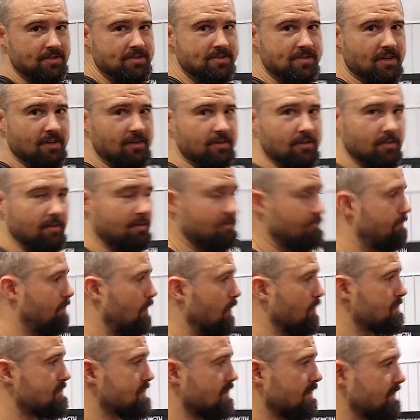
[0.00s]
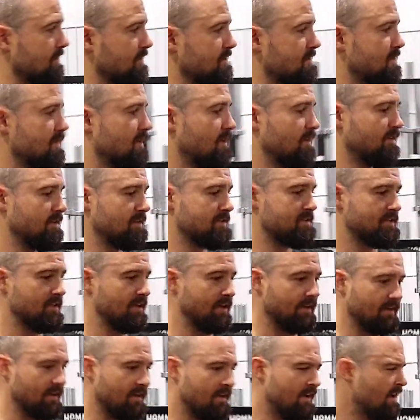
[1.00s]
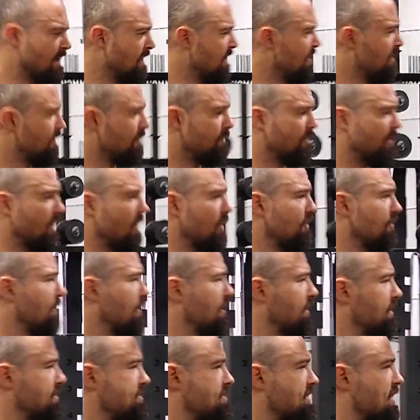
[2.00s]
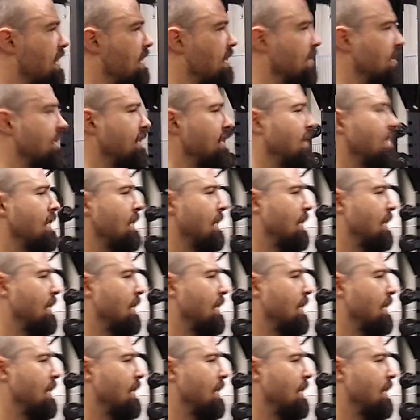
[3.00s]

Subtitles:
this sucker, posts on this thing. Very, very solid.